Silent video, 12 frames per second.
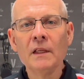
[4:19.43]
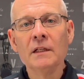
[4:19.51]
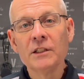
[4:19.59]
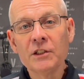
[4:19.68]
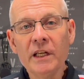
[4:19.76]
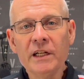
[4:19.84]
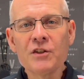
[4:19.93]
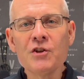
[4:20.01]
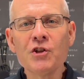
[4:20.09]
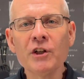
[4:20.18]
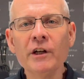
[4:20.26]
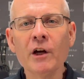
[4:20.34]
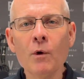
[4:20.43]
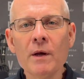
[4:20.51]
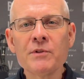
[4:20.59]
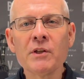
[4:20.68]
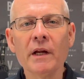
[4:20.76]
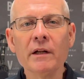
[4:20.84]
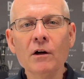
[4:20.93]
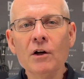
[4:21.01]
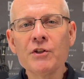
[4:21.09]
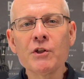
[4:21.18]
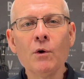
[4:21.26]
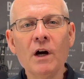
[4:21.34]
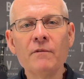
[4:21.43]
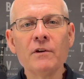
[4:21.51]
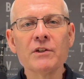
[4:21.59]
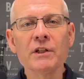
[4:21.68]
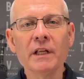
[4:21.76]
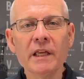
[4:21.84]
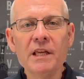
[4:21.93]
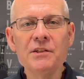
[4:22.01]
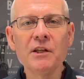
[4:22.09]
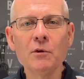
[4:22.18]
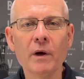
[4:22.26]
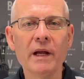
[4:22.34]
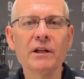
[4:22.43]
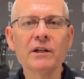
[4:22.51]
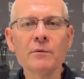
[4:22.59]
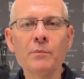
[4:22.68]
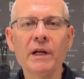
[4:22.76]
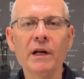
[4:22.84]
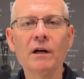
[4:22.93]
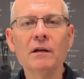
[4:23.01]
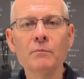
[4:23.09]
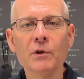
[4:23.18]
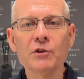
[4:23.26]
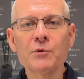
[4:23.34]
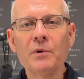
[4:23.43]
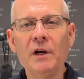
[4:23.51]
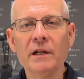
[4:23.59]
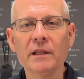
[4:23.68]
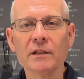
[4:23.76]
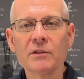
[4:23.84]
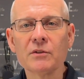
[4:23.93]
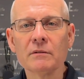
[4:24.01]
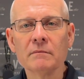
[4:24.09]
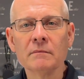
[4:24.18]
The DX Engineering website also offers an easy way to compare most products.